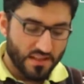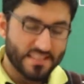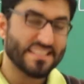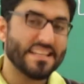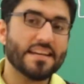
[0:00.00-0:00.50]

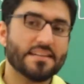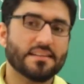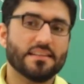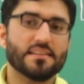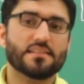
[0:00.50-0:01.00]

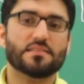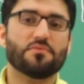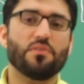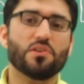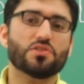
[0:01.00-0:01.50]
stated this
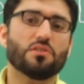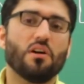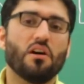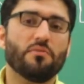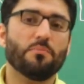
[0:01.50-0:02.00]
first
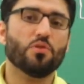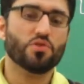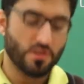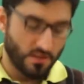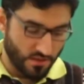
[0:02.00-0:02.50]
law of
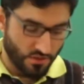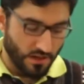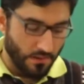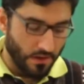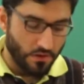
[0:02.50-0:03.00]
motion. So
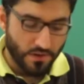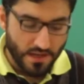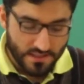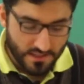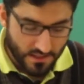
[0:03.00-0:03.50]
I will
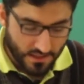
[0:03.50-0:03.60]
read